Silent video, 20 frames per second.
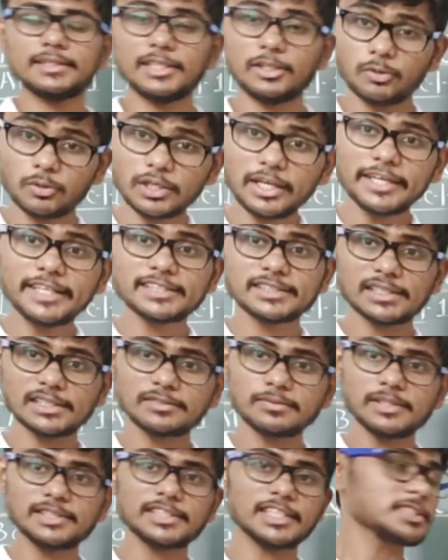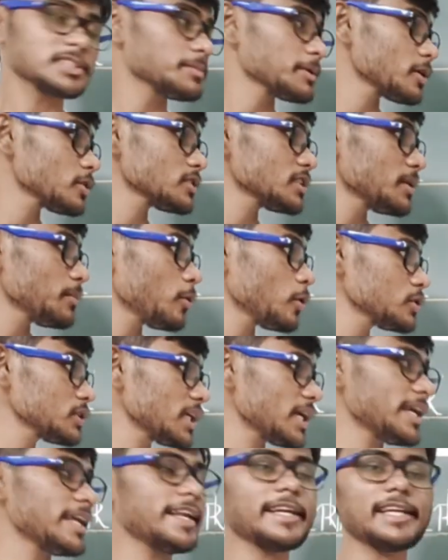then only distance will change because they both
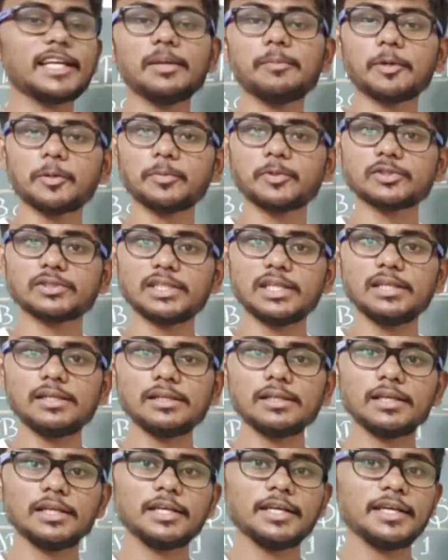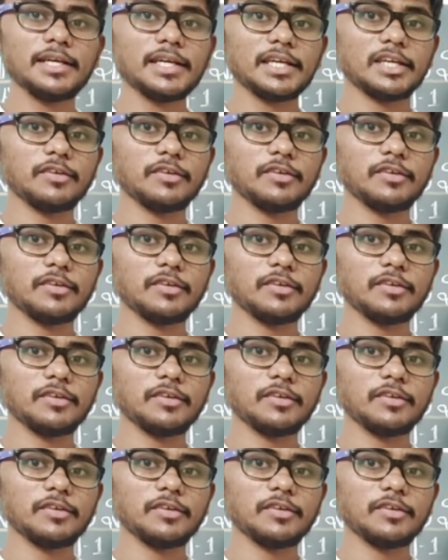are directly proportional.